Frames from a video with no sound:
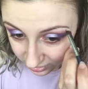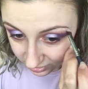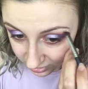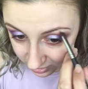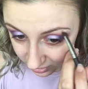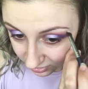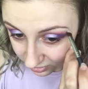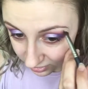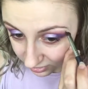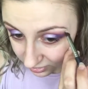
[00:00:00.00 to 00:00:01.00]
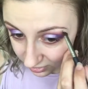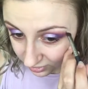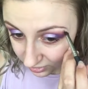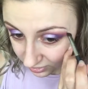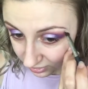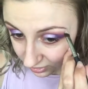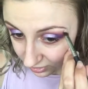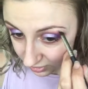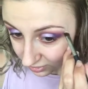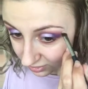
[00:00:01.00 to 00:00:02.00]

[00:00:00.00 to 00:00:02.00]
Nobody speaks.